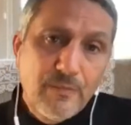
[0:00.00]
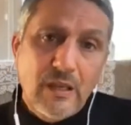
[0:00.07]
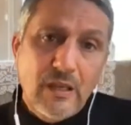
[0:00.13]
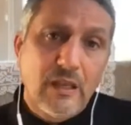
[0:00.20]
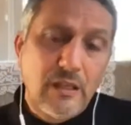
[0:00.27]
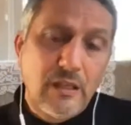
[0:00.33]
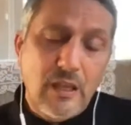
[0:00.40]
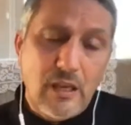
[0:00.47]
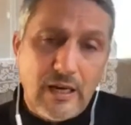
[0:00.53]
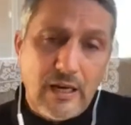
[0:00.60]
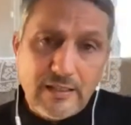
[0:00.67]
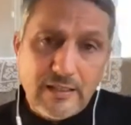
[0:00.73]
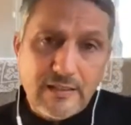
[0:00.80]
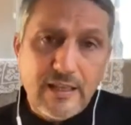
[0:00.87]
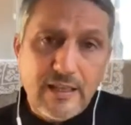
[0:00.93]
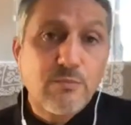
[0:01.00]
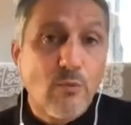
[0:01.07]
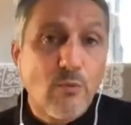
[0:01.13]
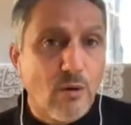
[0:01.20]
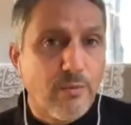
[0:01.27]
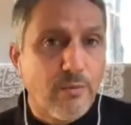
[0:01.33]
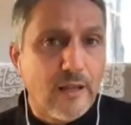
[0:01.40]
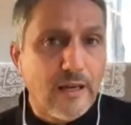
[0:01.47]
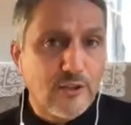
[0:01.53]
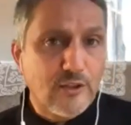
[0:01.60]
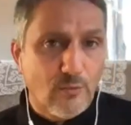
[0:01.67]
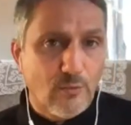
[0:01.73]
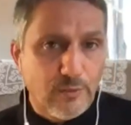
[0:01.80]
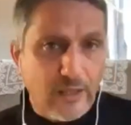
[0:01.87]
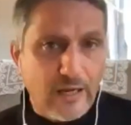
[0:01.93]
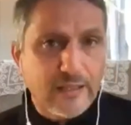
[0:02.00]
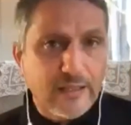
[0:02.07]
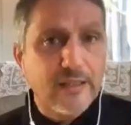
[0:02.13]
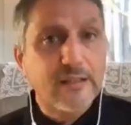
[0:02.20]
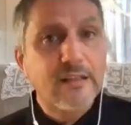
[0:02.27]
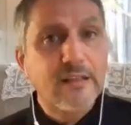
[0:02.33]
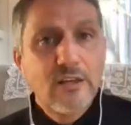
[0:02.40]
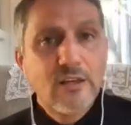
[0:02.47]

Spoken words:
in the United States mobilized to block it.